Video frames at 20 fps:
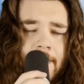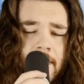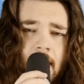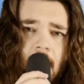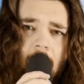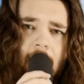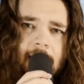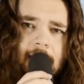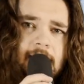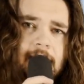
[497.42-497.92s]

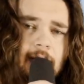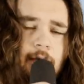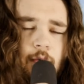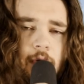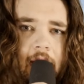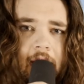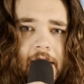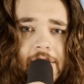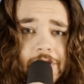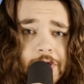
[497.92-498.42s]
honestly, what
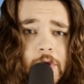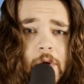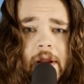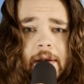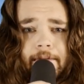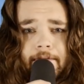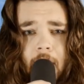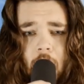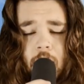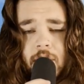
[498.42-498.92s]
I enjoyed
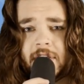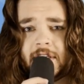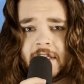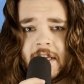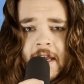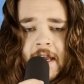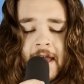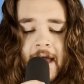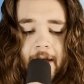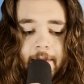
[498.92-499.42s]
most
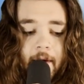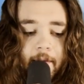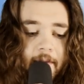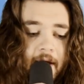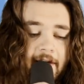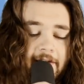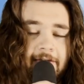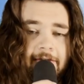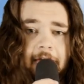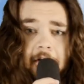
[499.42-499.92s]
about my
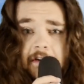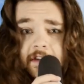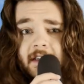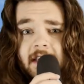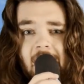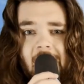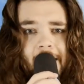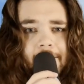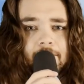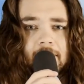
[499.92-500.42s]
first
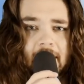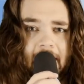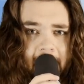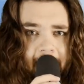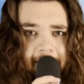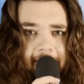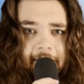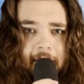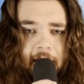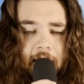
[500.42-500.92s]
time playing a
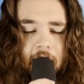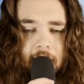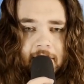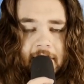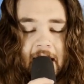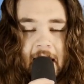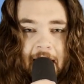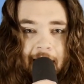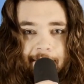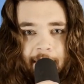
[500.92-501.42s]
Fallout
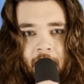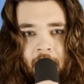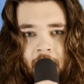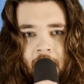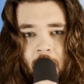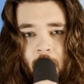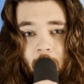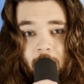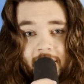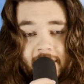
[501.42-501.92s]
game
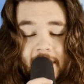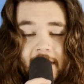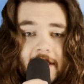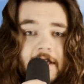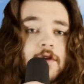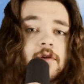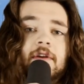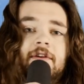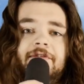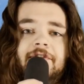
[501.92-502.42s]
was the
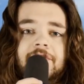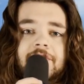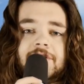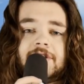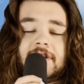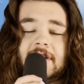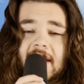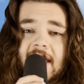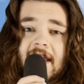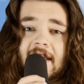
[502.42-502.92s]
universe
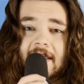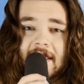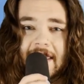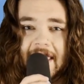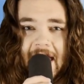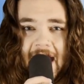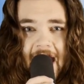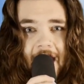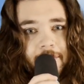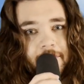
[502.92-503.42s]
and the
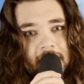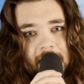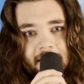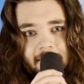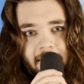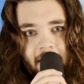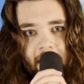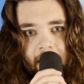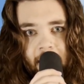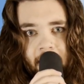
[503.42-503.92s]

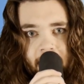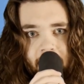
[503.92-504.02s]
atmosphere.